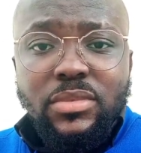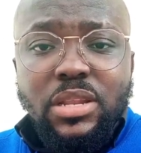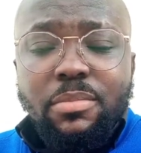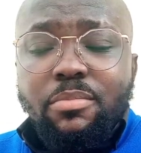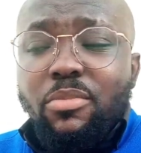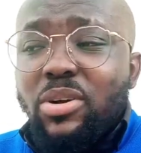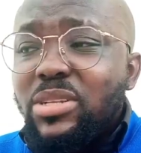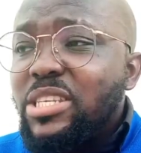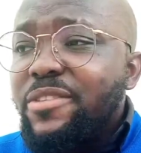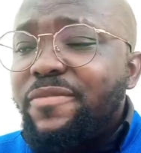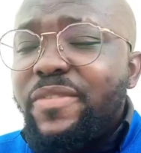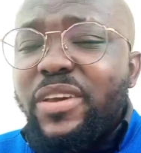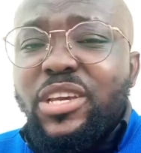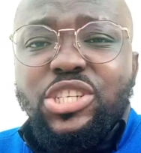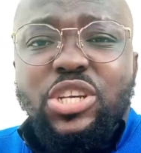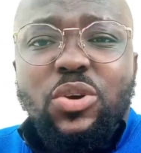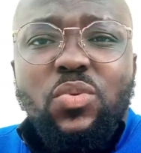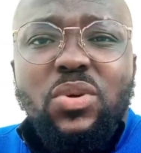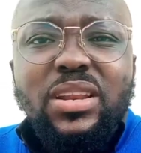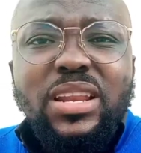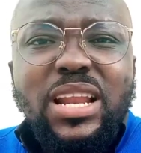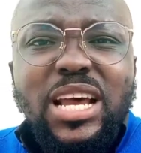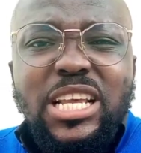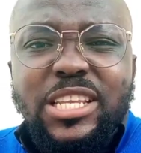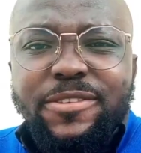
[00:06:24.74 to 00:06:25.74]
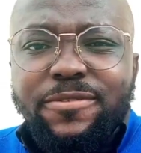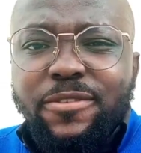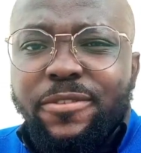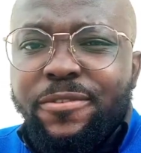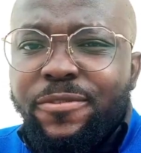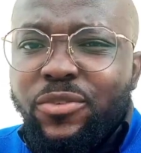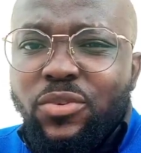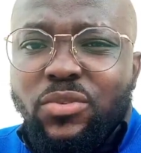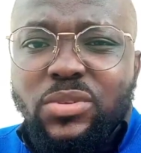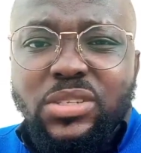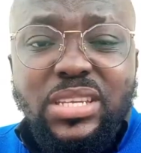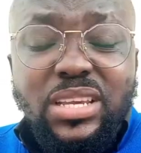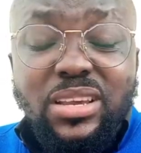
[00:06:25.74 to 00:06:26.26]
Motivation will last for a
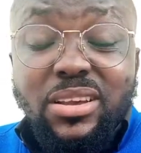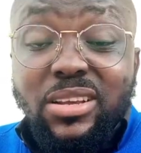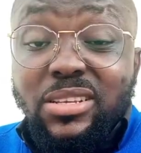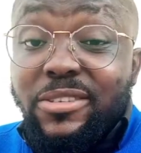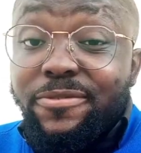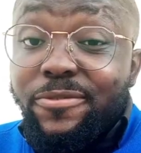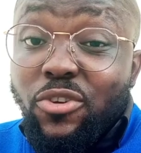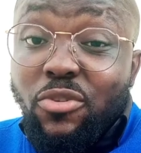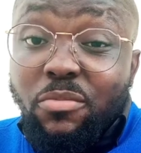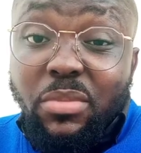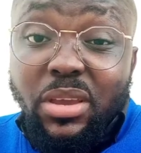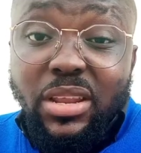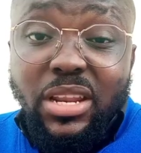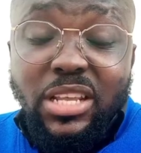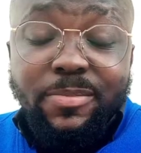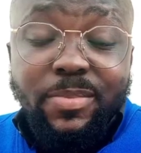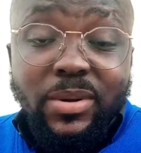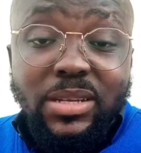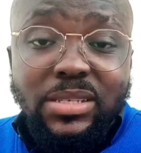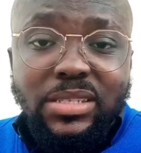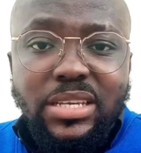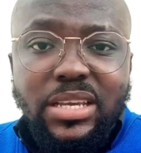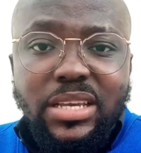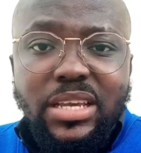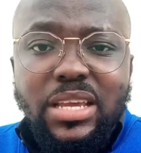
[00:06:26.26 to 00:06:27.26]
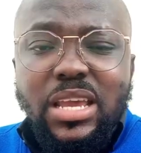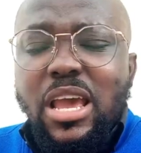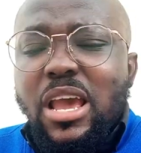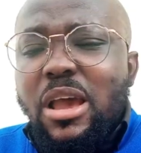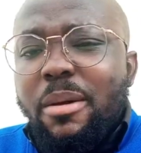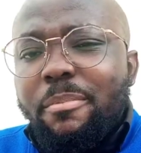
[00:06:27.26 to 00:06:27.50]
few seconds, few minutes per se.